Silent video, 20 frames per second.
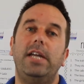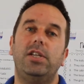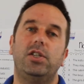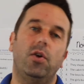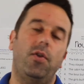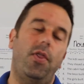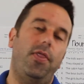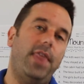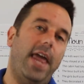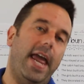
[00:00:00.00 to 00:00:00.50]
So
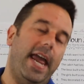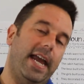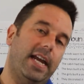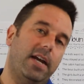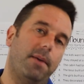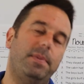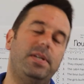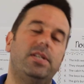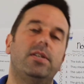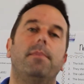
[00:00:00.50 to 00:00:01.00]
they
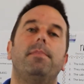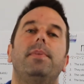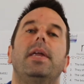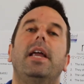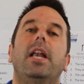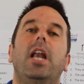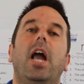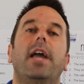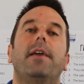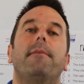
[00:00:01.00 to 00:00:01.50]
can be
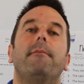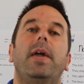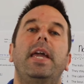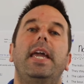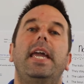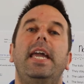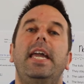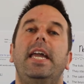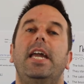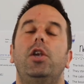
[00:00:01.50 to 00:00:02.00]
something like
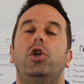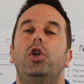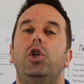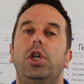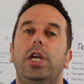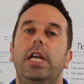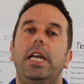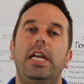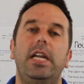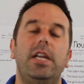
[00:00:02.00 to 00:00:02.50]
he and
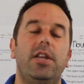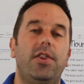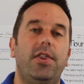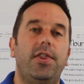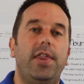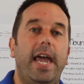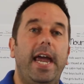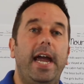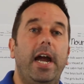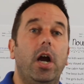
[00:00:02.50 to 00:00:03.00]
she,
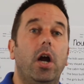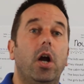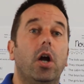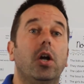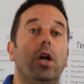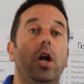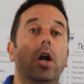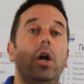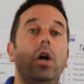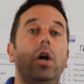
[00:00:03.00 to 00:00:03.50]

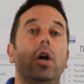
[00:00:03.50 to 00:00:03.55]
their,